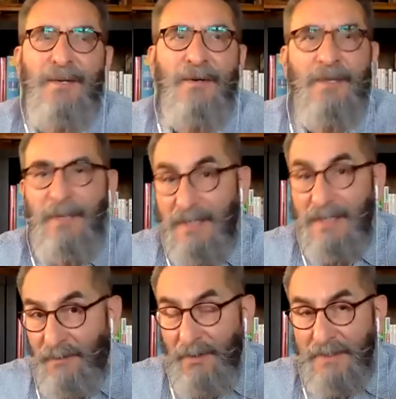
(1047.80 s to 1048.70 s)
oh, you, mean as
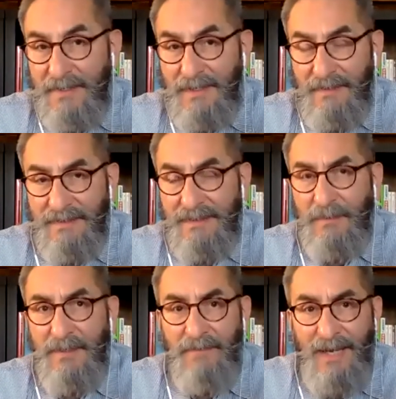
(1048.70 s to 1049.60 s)
far as the some
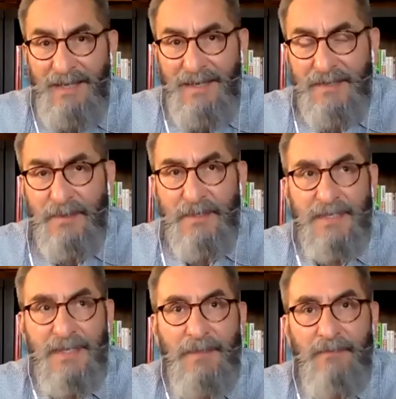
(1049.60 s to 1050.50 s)
of the violence or just
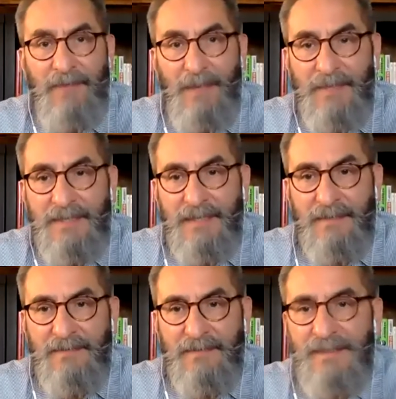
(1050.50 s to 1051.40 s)
some of the family stuff?